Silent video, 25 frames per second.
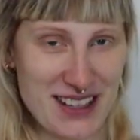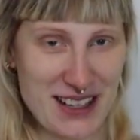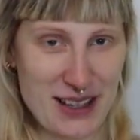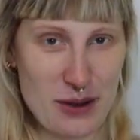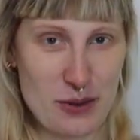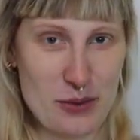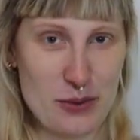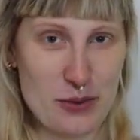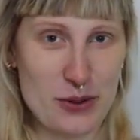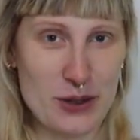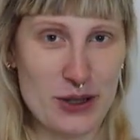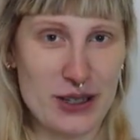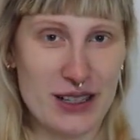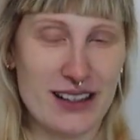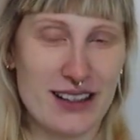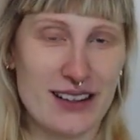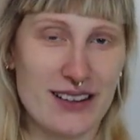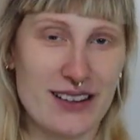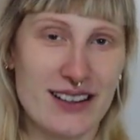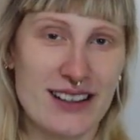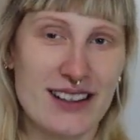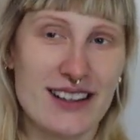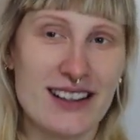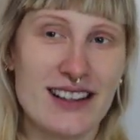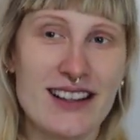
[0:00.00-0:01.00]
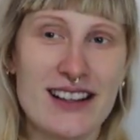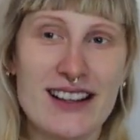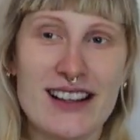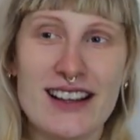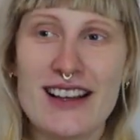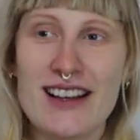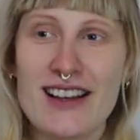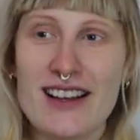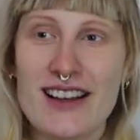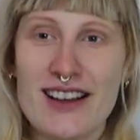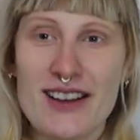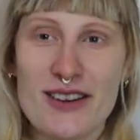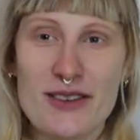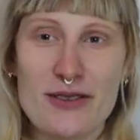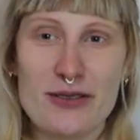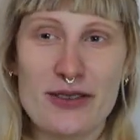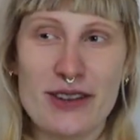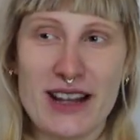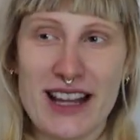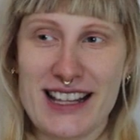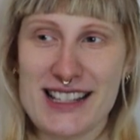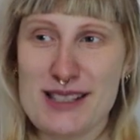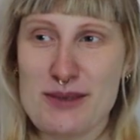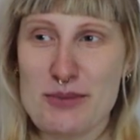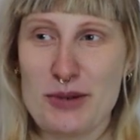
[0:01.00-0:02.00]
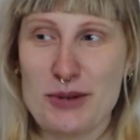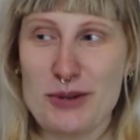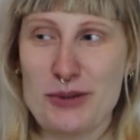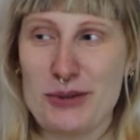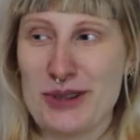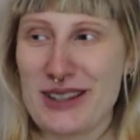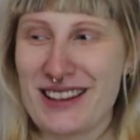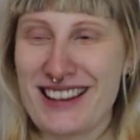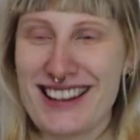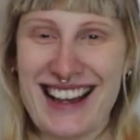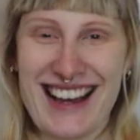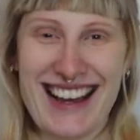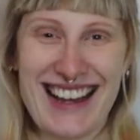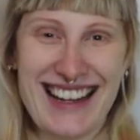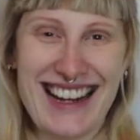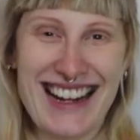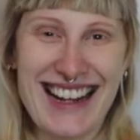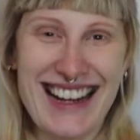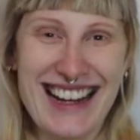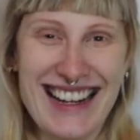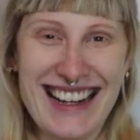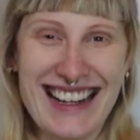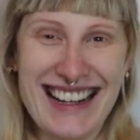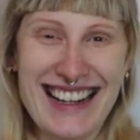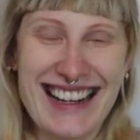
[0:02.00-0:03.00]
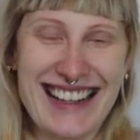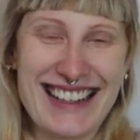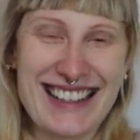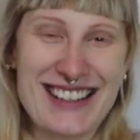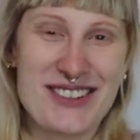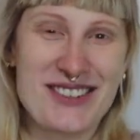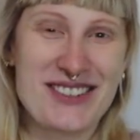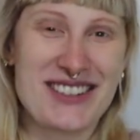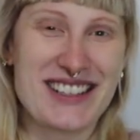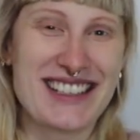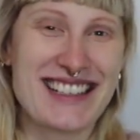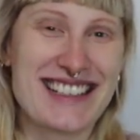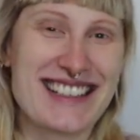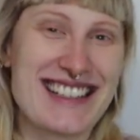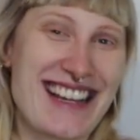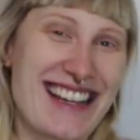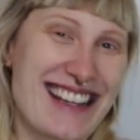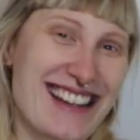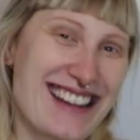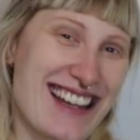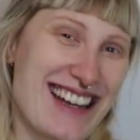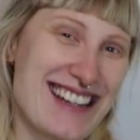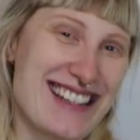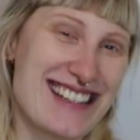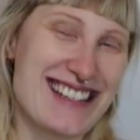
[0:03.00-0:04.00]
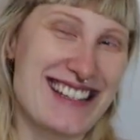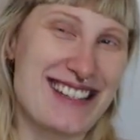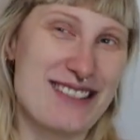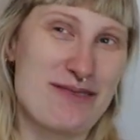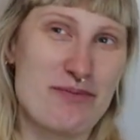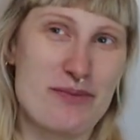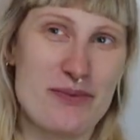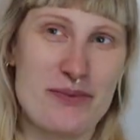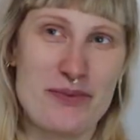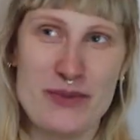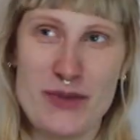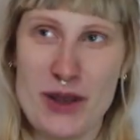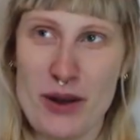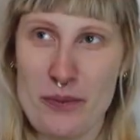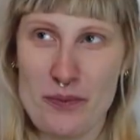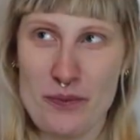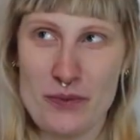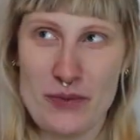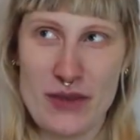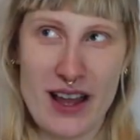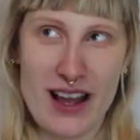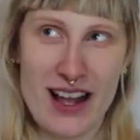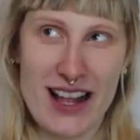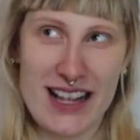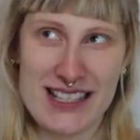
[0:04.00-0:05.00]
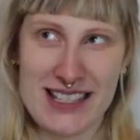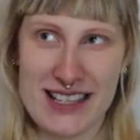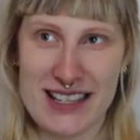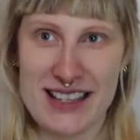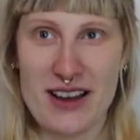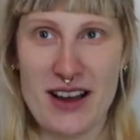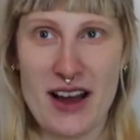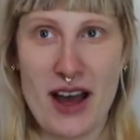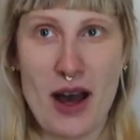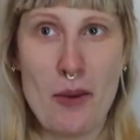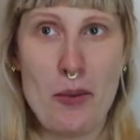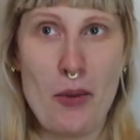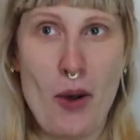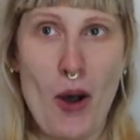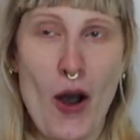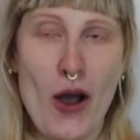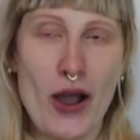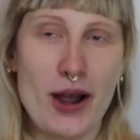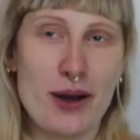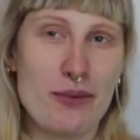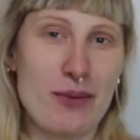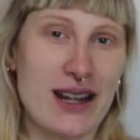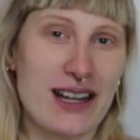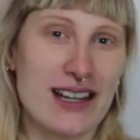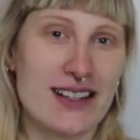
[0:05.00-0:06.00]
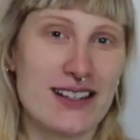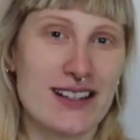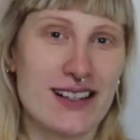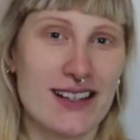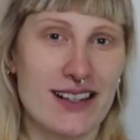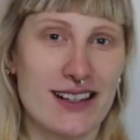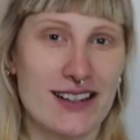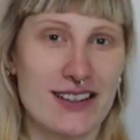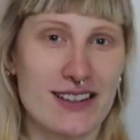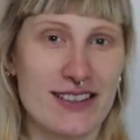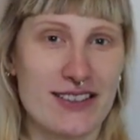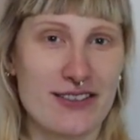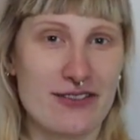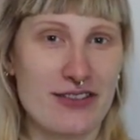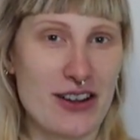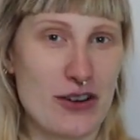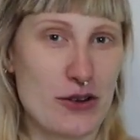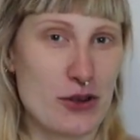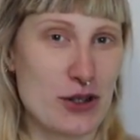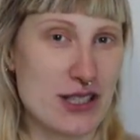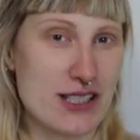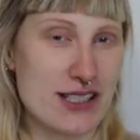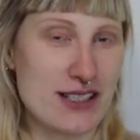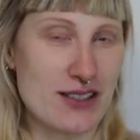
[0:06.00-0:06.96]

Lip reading: I'm pretty flexible with that. I don't really take that as an appointment and very